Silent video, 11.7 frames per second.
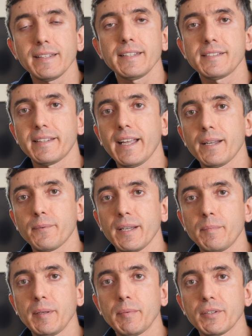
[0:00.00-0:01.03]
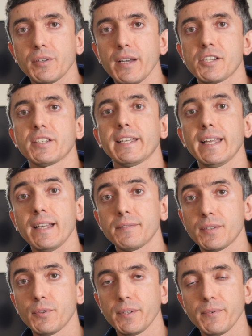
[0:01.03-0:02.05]
least that way, people who actually have
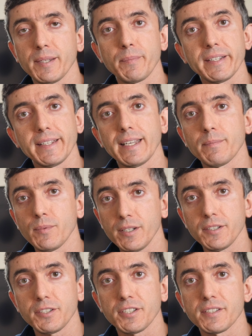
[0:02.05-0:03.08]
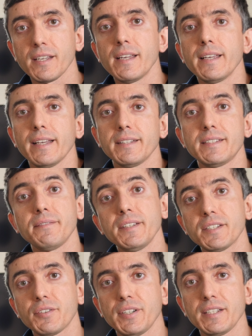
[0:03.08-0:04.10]
21:9 monitors and TV
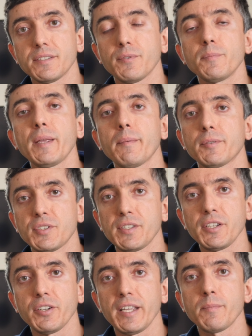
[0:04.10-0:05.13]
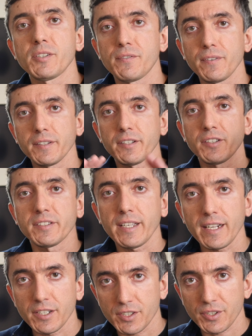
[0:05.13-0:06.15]
screens will be able to see your image fill their
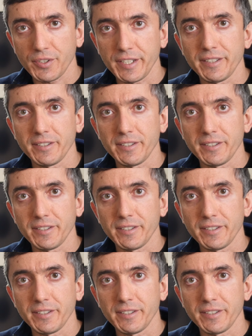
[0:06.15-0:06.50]
entire screen.